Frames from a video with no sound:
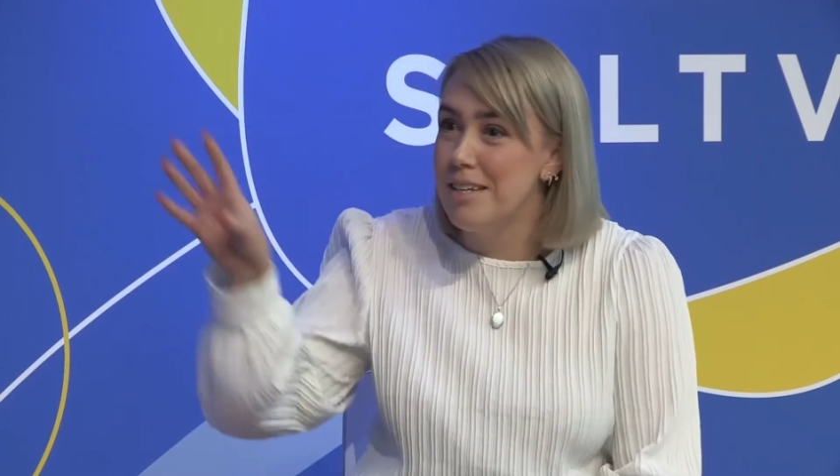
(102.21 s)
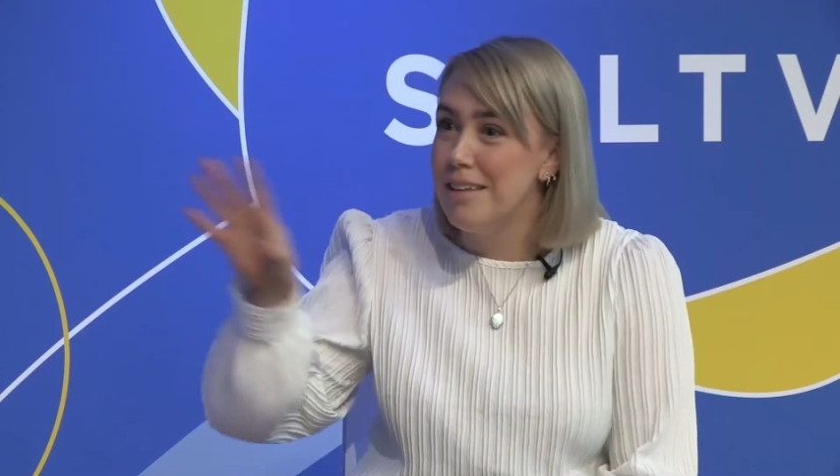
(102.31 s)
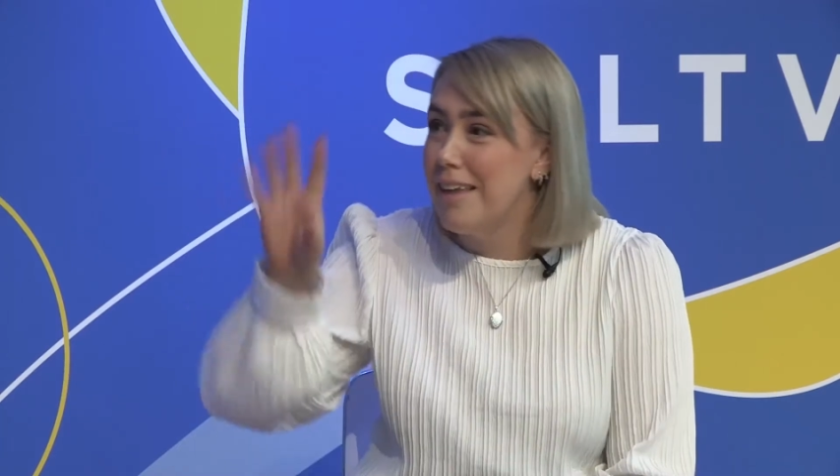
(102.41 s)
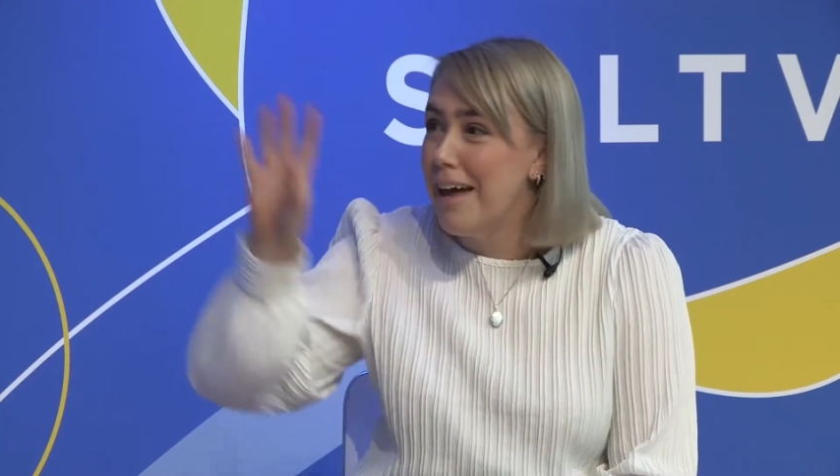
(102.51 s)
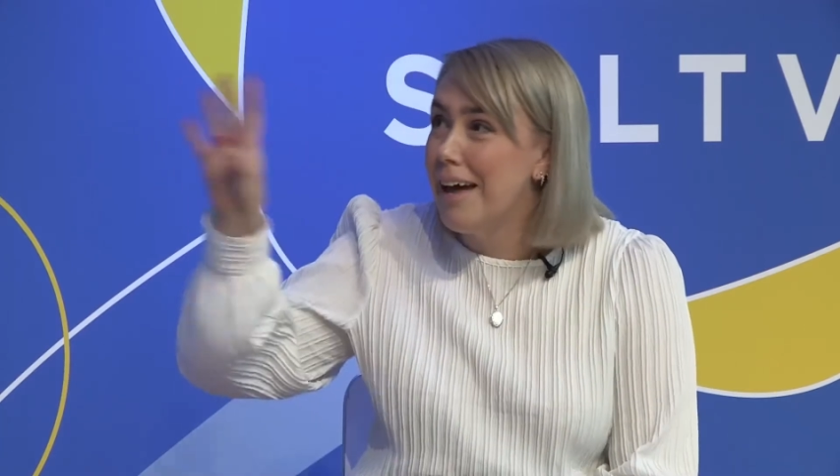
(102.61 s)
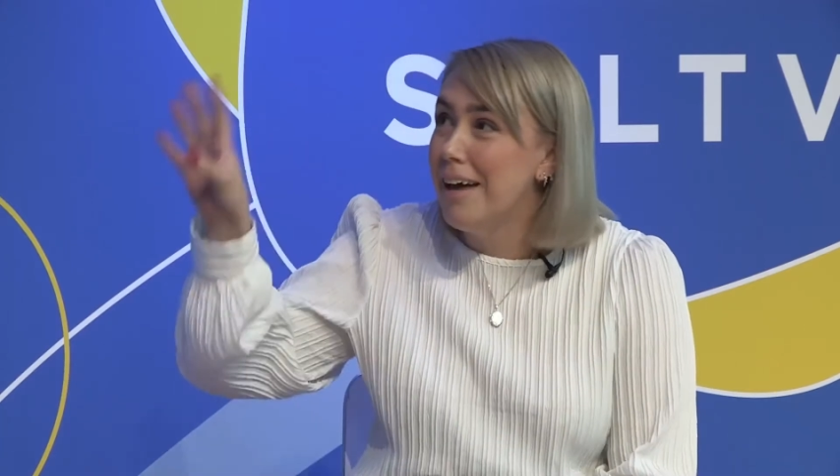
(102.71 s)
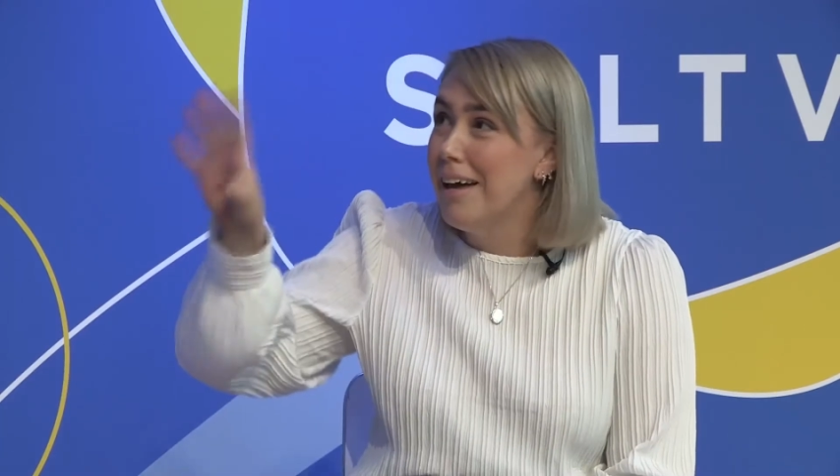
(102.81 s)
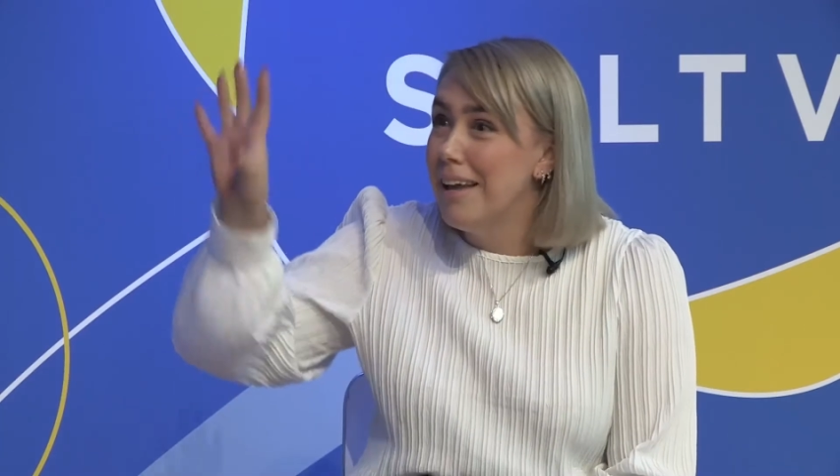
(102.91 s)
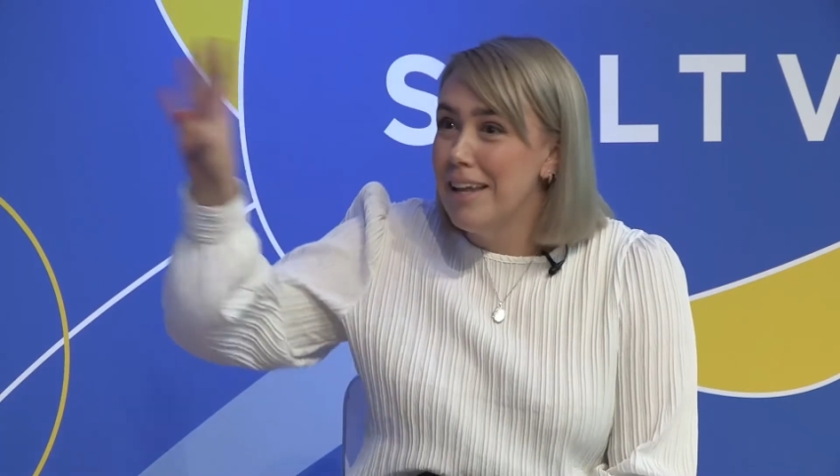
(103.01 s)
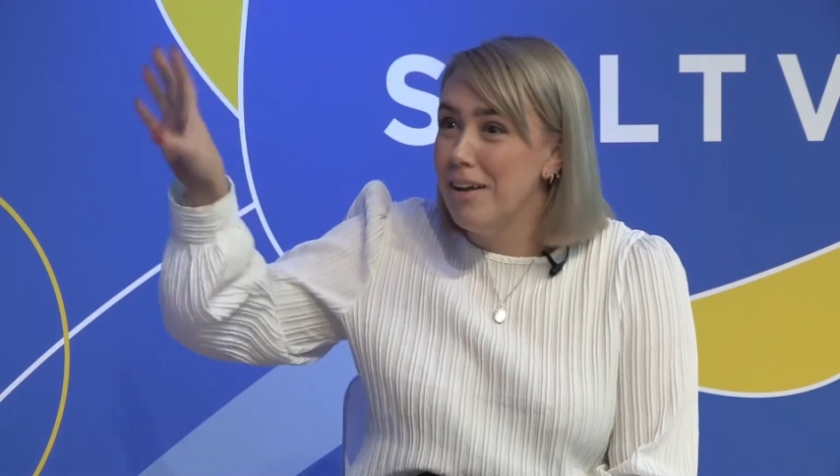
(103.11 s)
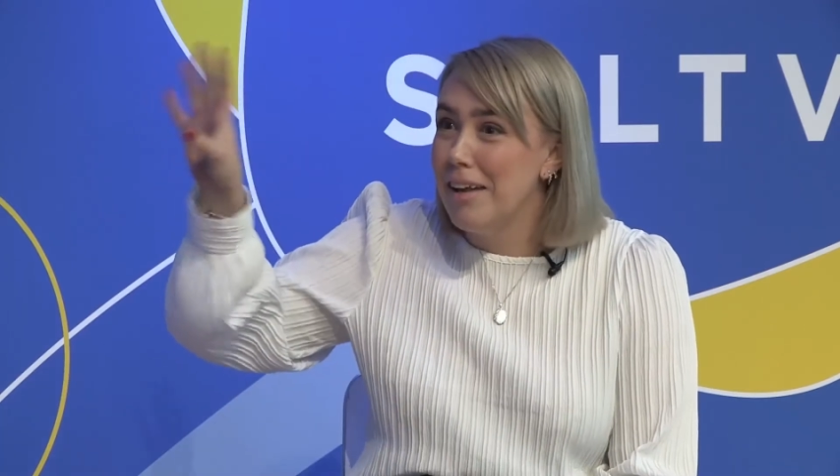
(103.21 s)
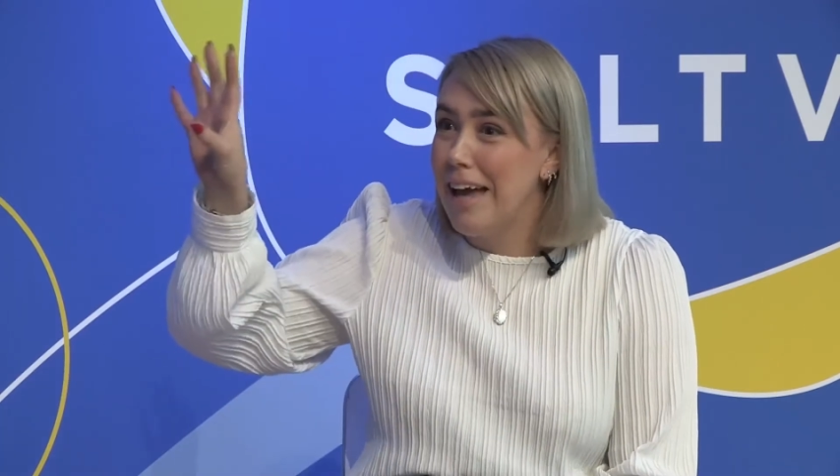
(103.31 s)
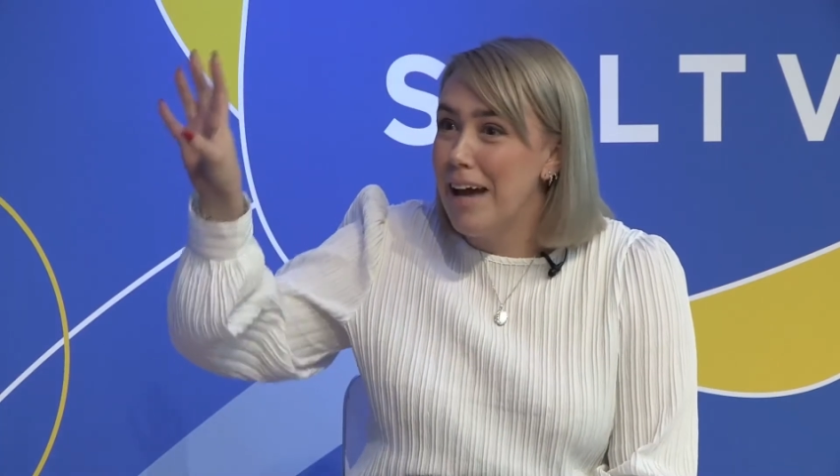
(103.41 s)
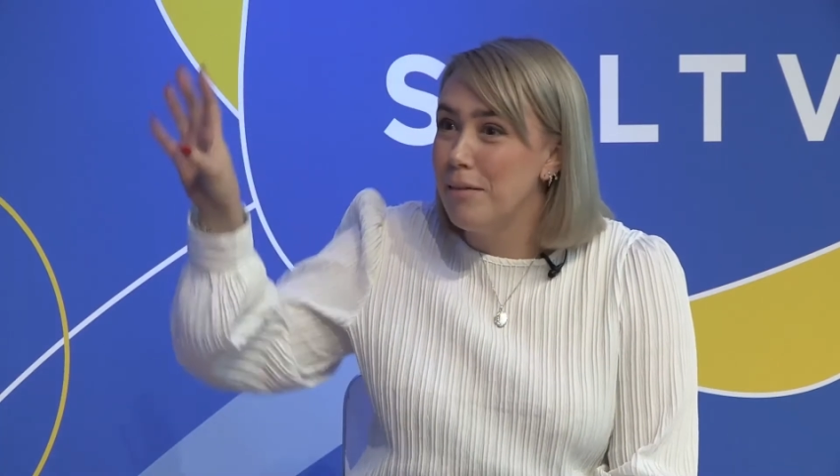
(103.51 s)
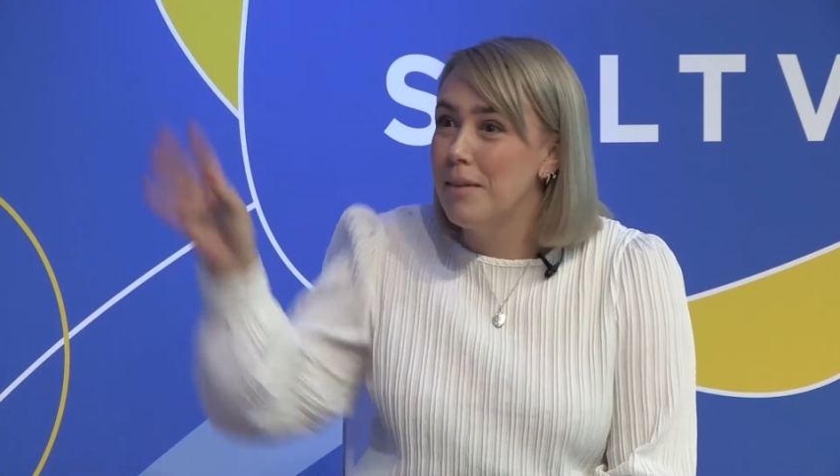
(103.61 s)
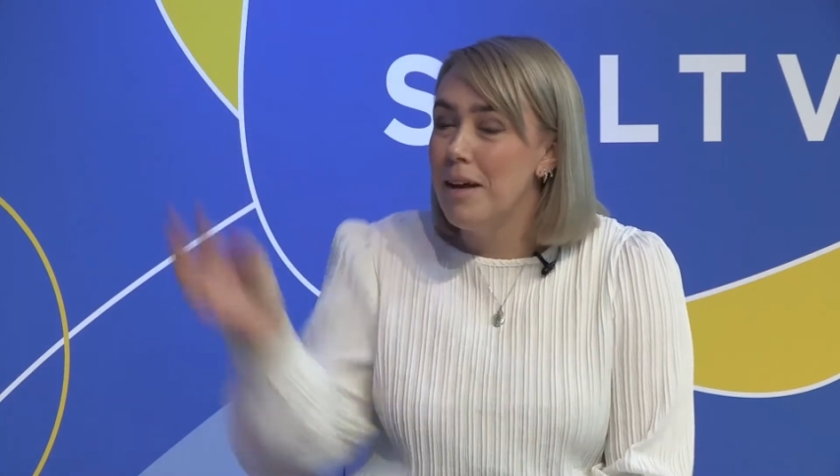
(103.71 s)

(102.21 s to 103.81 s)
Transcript: in their little account,